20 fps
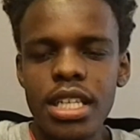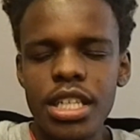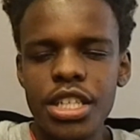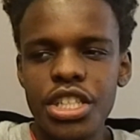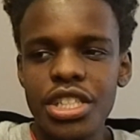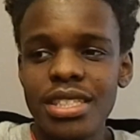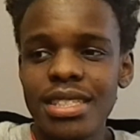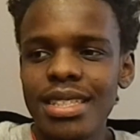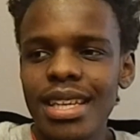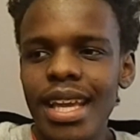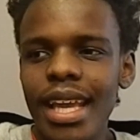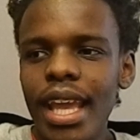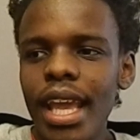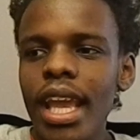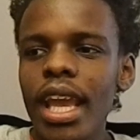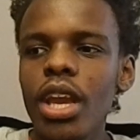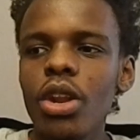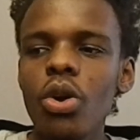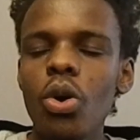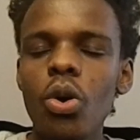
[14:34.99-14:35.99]
she's
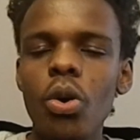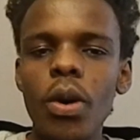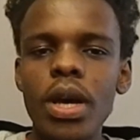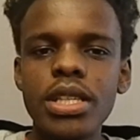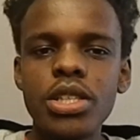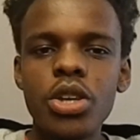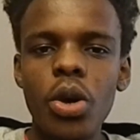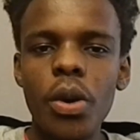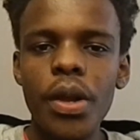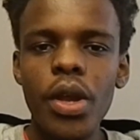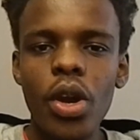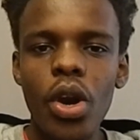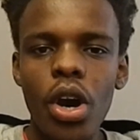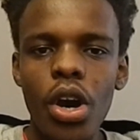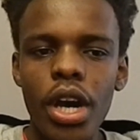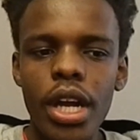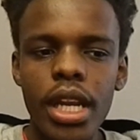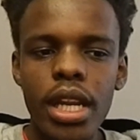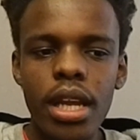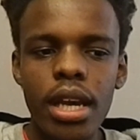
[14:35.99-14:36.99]
scared, or what's going
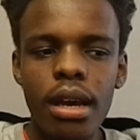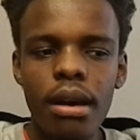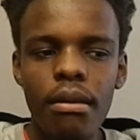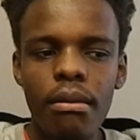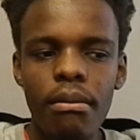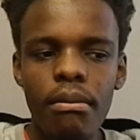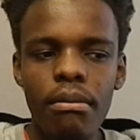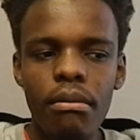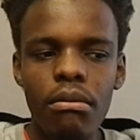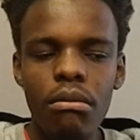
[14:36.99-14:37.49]
on.